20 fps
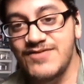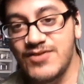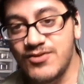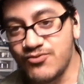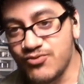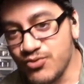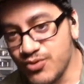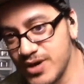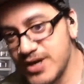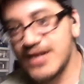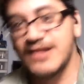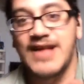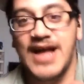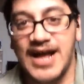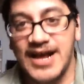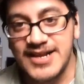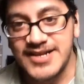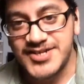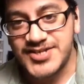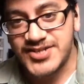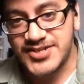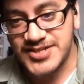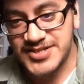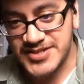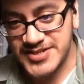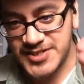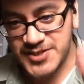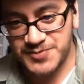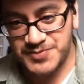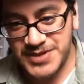realize that the
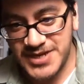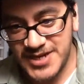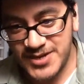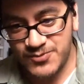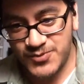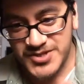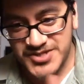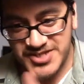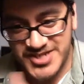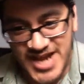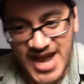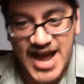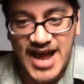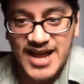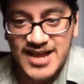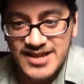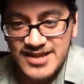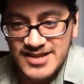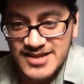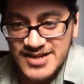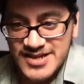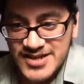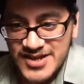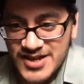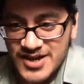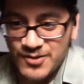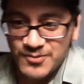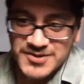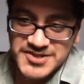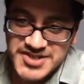speed was not
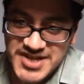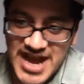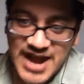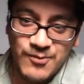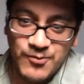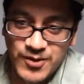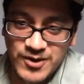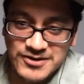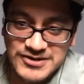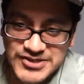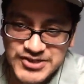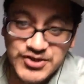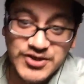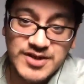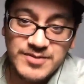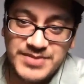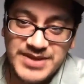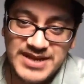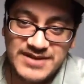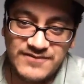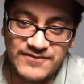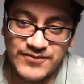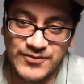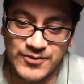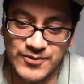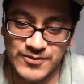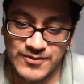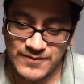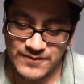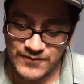where it should have been
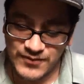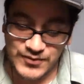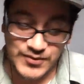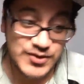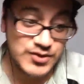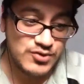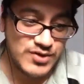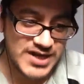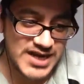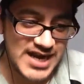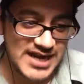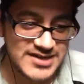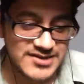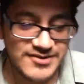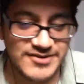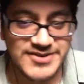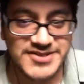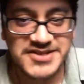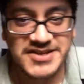for the new connectors.